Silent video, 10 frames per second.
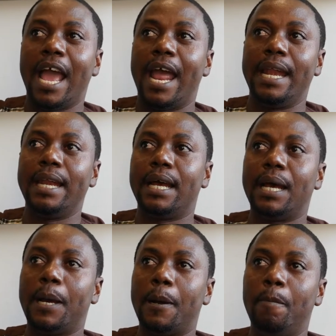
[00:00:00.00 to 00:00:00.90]
And
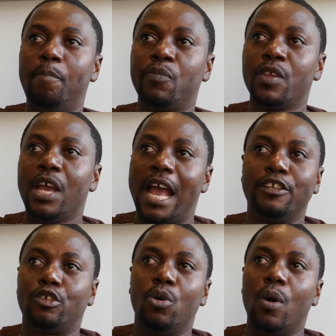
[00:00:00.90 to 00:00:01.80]

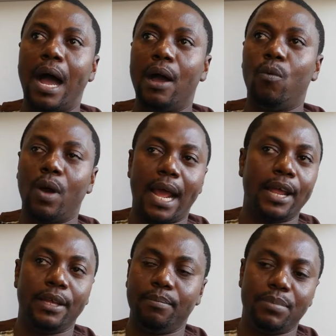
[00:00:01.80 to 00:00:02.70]
so what
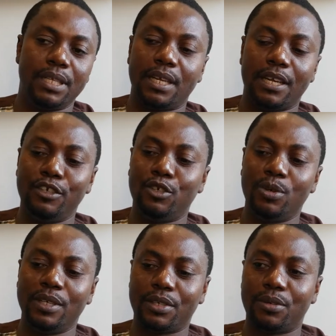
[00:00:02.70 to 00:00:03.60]
I basically
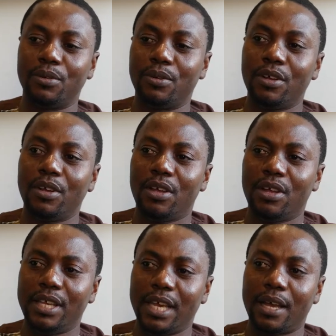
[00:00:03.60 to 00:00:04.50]
do is to,
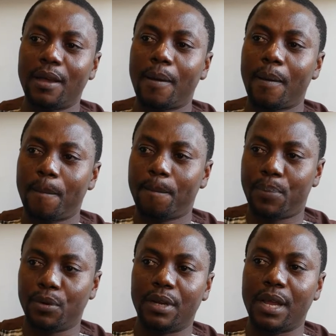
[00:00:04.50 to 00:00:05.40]

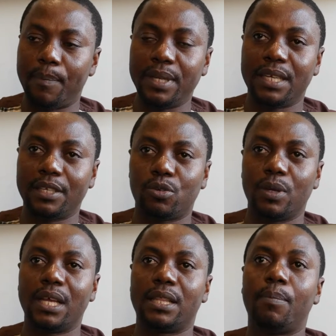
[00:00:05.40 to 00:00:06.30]
put a business
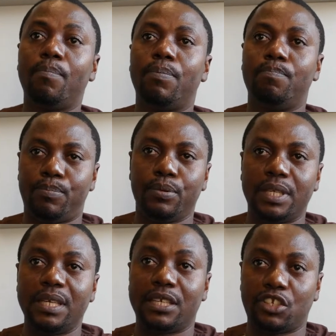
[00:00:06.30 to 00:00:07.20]
together,
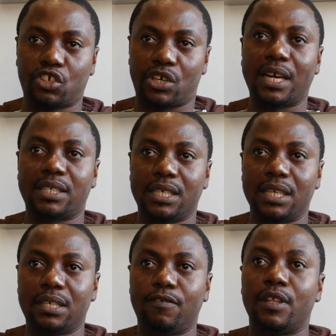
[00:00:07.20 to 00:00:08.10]
put in the
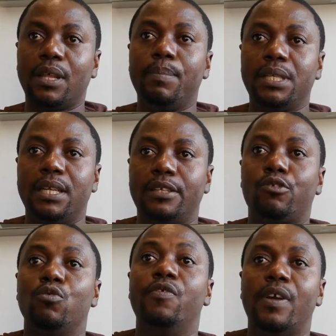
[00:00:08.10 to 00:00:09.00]
structures for the business
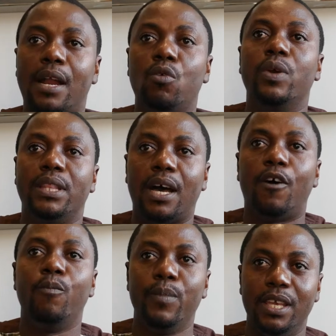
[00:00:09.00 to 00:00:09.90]
to run
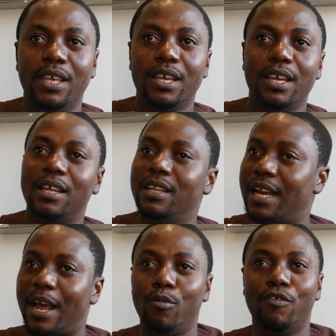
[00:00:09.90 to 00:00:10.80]
without me,
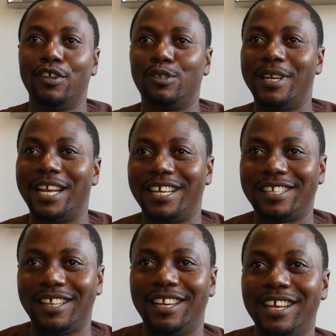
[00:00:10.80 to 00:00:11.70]
then I move on to the
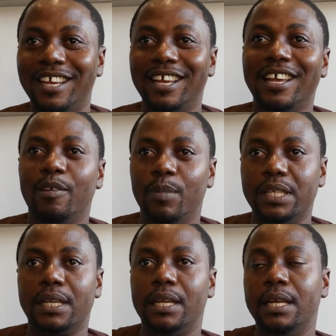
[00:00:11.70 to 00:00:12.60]
next thing,
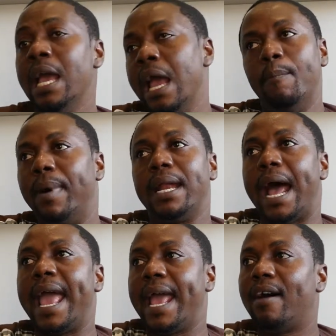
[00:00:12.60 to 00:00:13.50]
basically. But
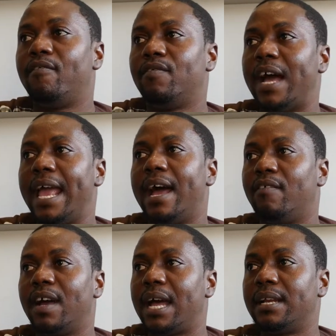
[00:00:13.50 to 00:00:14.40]
I have
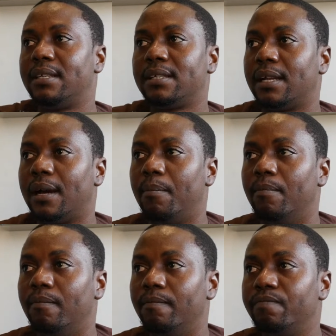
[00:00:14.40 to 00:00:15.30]
had
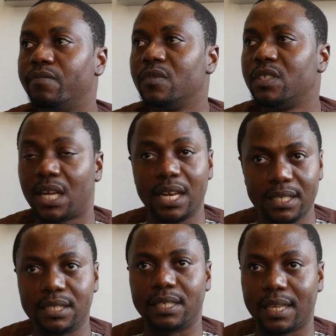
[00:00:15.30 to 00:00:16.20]
some
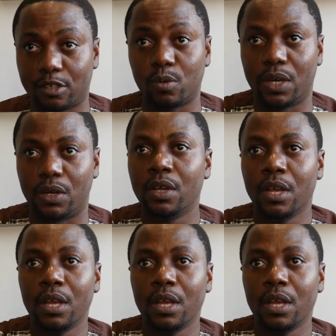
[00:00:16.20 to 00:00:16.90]
challenges as well.